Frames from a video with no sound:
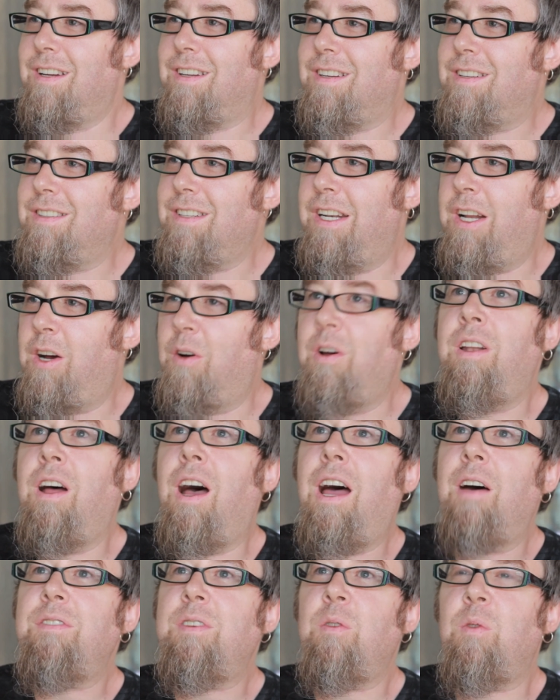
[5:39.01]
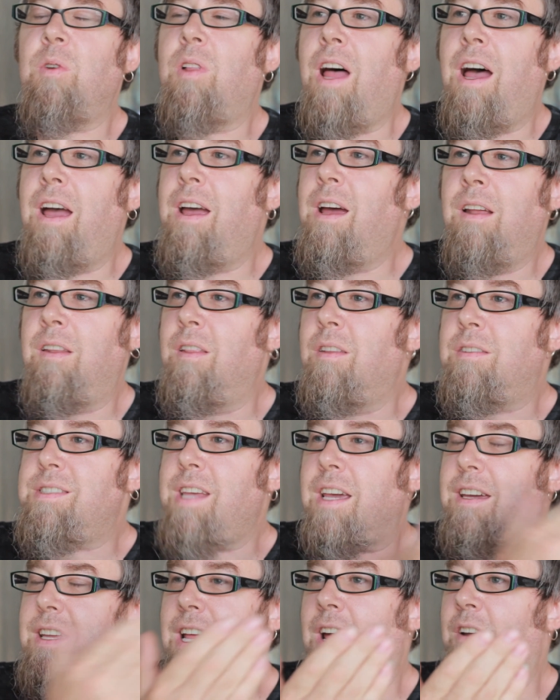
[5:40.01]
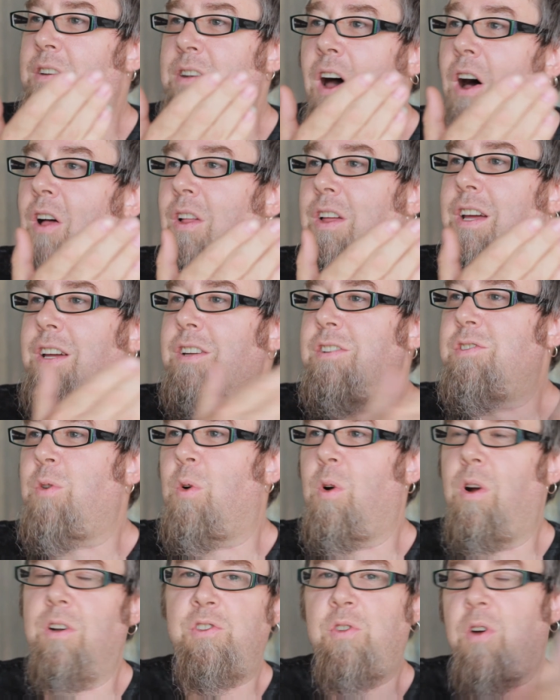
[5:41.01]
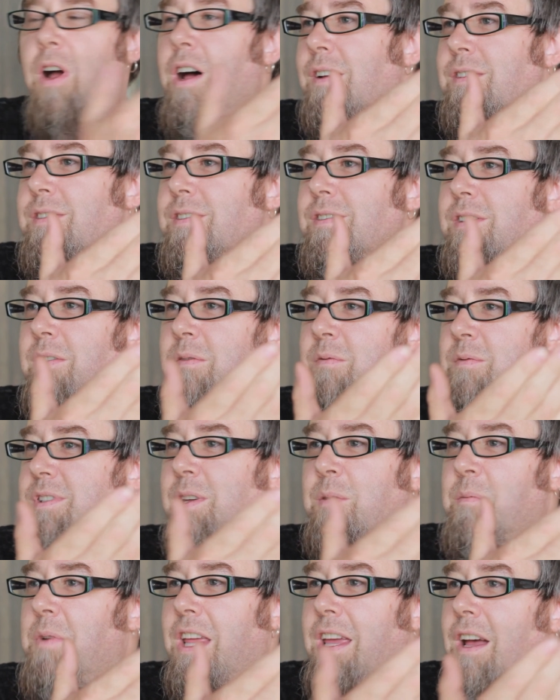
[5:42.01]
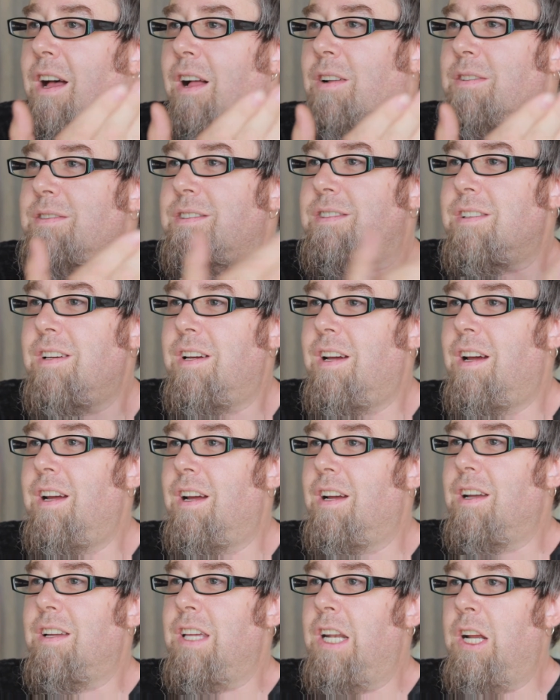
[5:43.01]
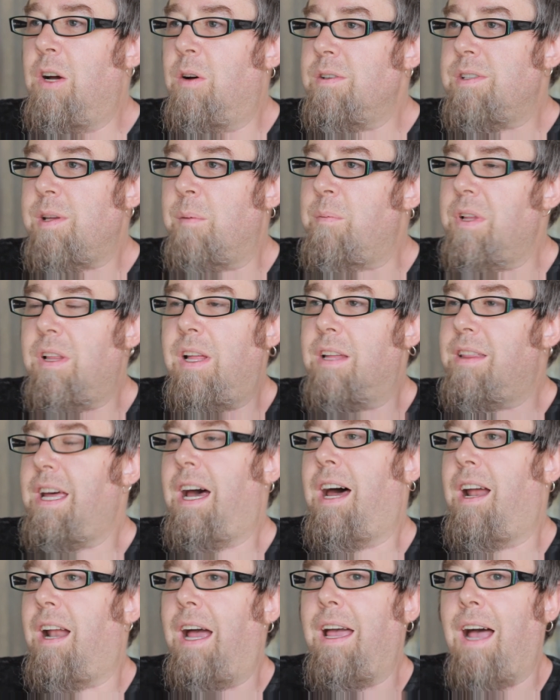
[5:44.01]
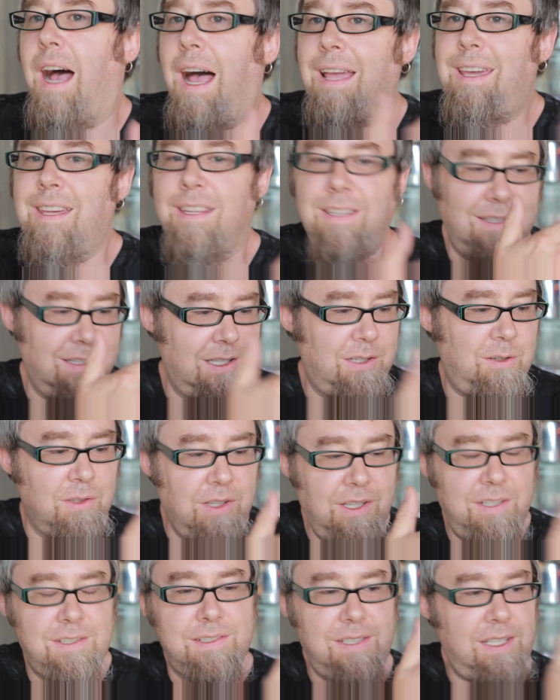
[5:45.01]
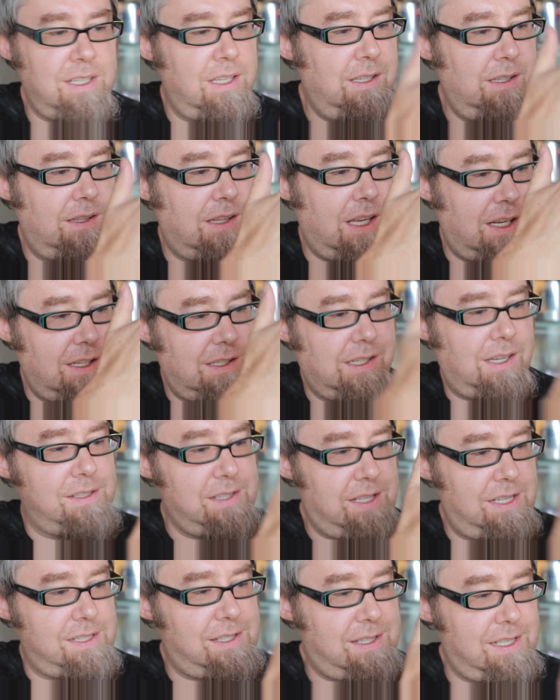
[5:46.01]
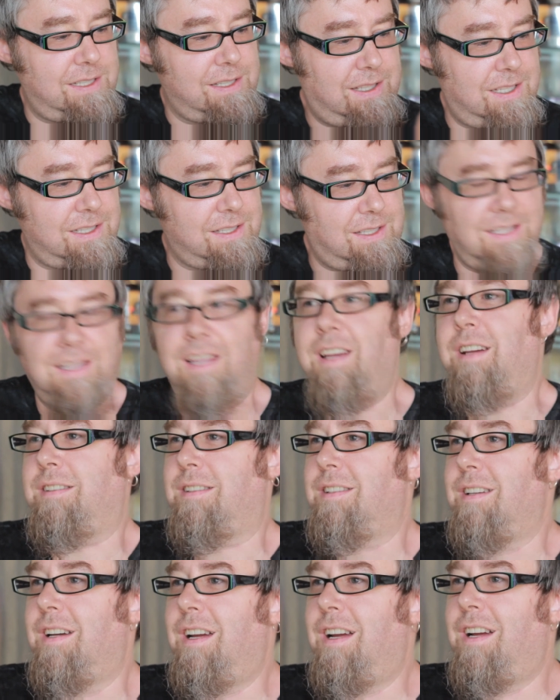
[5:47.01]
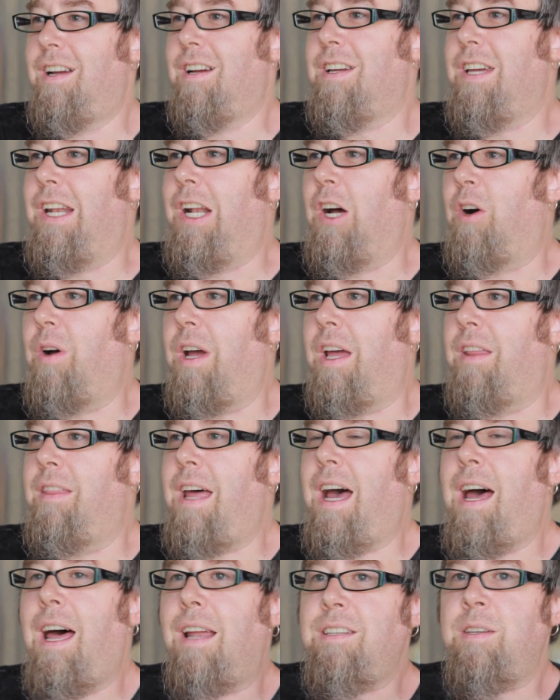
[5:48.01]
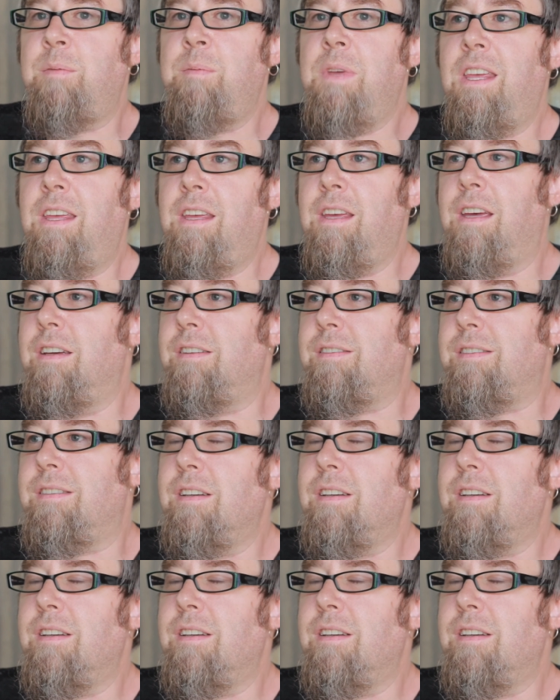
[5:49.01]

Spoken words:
And not have to rely on secondhand knowledge or trust in somebody else, and something like that. I can literally see that it does this, this, this, and this, and that to me is